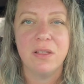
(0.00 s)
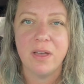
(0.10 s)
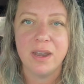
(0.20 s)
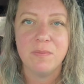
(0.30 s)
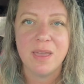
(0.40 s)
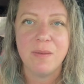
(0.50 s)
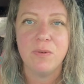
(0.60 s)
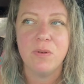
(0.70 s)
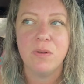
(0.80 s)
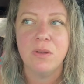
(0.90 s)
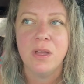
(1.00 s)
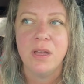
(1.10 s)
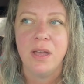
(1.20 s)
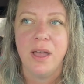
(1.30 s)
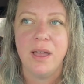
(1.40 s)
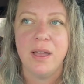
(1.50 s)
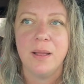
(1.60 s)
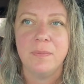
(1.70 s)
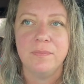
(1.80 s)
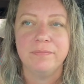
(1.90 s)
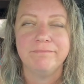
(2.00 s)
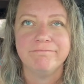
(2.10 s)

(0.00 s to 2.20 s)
a lot of people um,